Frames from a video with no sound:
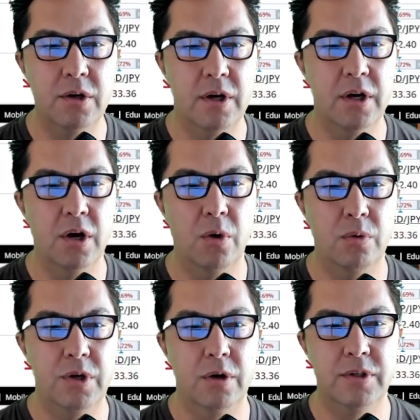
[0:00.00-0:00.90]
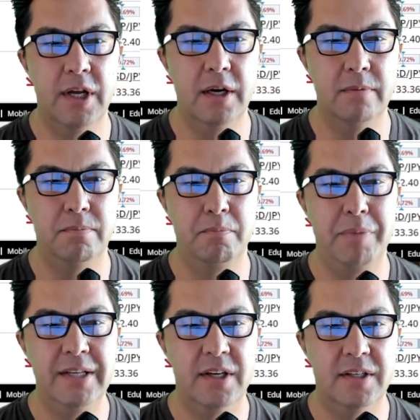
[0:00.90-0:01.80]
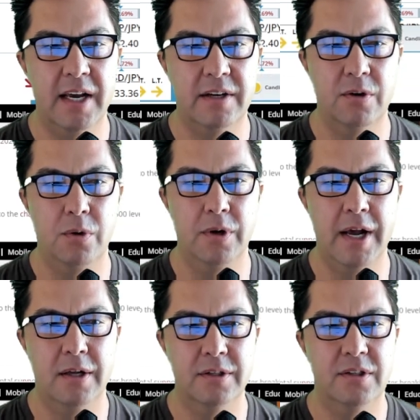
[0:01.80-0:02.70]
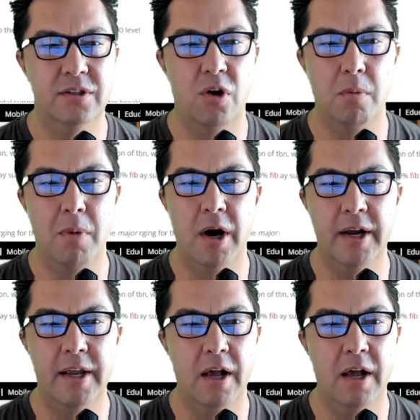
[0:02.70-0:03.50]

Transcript: You can go, to basic technical analysis, harmonic,